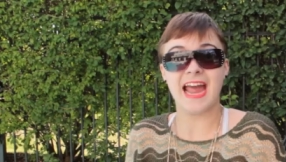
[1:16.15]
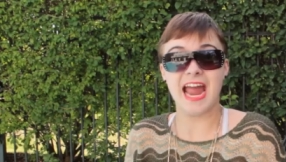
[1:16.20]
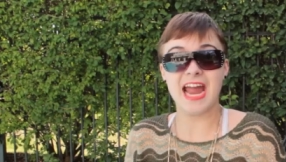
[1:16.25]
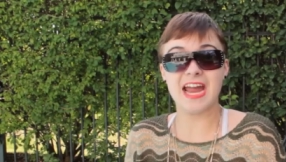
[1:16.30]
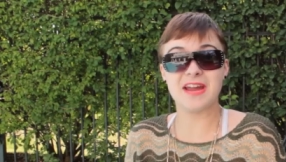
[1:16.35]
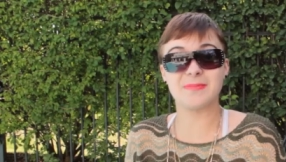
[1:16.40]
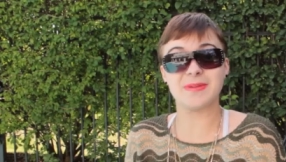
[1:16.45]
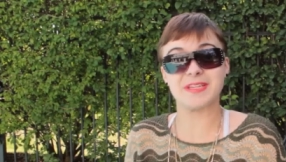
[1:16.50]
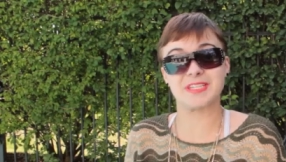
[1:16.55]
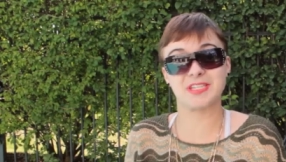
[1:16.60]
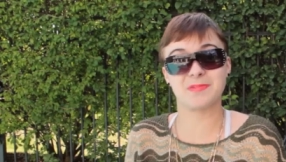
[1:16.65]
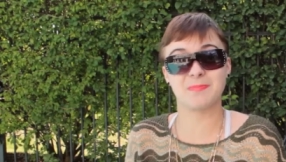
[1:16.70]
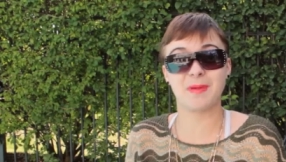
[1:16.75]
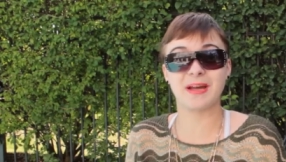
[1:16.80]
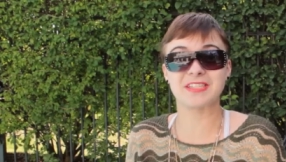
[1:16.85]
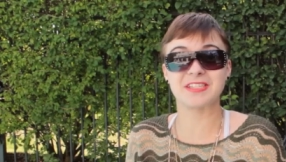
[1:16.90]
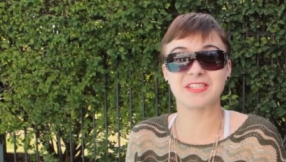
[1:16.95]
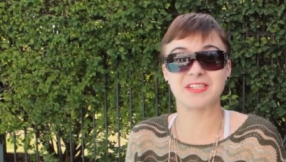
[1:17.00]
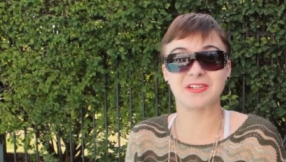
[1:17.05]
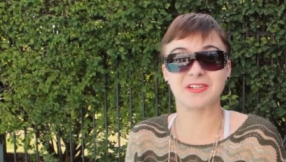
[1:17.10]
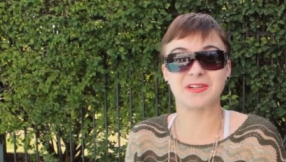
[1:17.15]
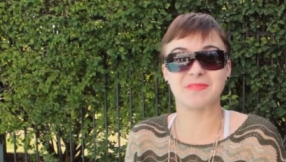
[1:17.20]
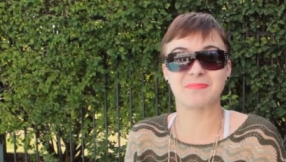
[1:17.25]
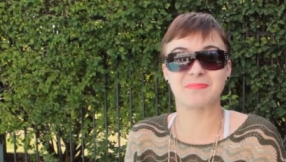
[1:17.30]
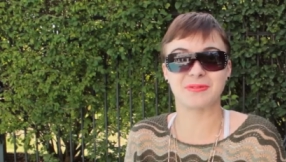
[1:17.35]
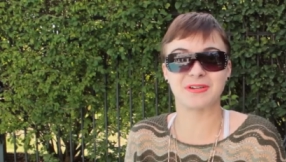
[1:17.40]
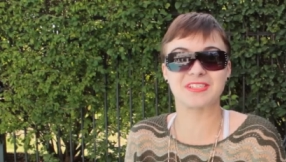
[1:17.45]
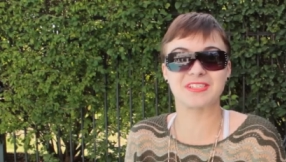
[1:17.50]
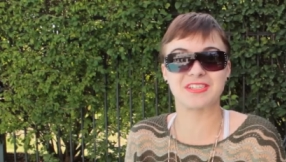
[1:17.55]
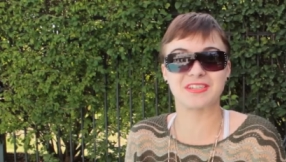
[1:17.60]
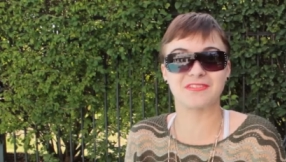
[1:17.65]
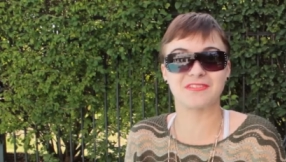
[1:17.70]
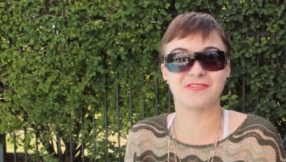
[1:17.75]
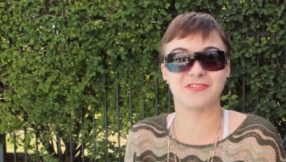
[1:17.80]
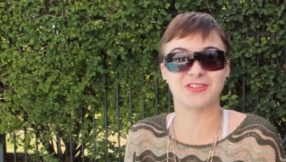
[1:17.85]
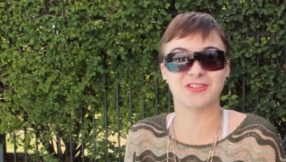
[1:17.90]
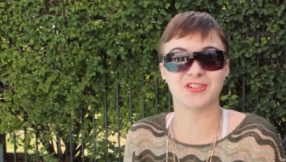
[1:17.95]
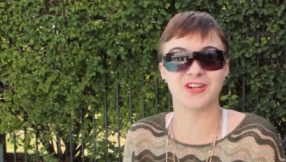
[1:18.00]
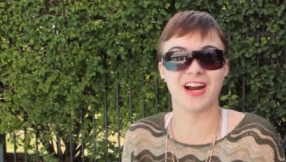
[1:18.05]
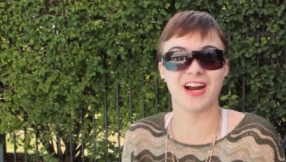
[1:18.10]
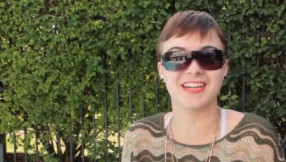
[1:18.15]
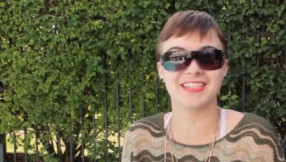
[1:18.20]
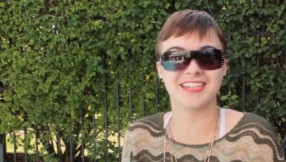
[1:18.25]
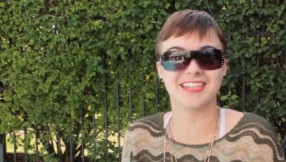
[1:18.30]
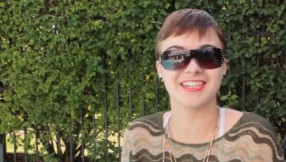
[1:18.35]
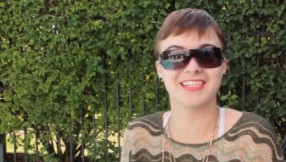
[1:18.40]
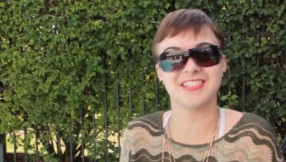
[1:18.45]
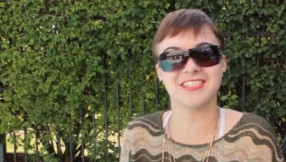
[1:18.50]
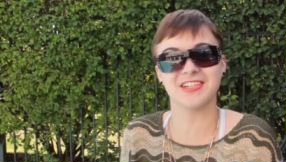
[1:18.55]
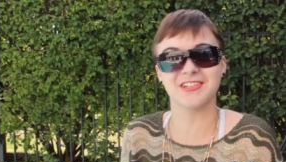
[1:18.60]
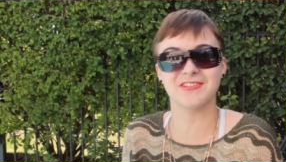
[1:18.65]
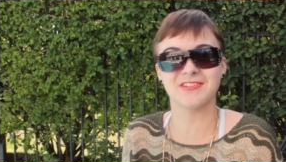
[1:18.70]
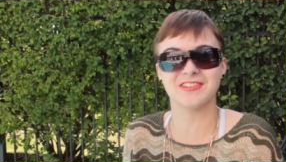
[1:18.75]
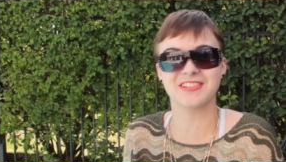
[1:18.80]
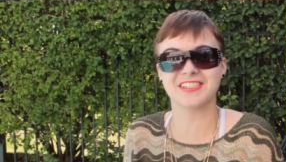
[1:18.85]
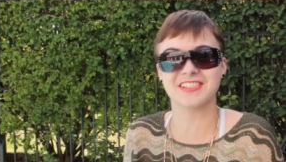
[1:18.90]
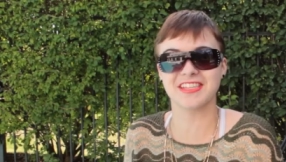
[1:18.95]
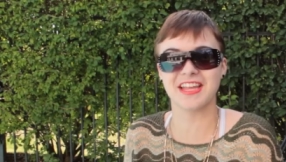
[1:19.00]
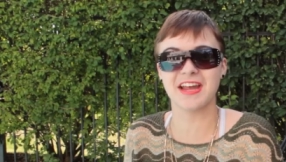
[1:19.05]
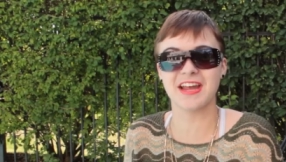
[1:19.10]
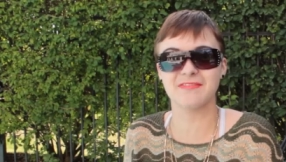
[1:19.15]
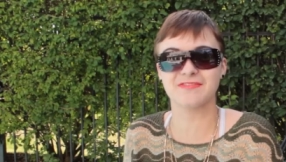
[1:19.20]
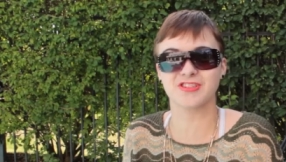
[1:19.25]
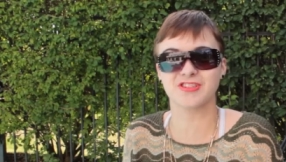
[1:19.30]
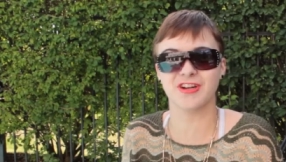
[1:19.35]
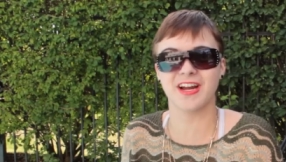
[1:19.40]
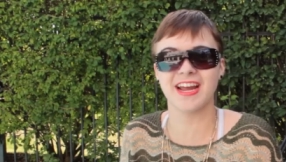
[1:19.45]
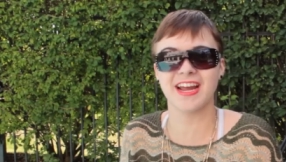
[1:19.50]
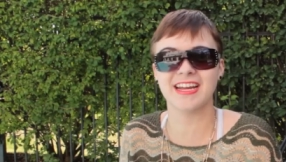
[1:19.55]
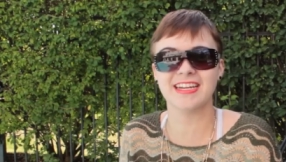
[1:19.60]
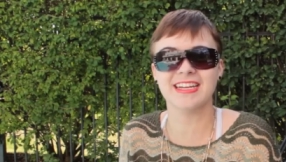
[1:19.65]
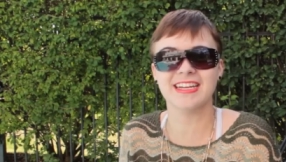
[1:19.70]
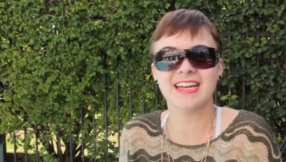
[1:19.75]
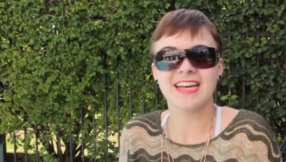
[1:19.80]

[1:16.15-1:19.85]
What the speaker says: Amos Spencer in prison for trying to continue the slave trade.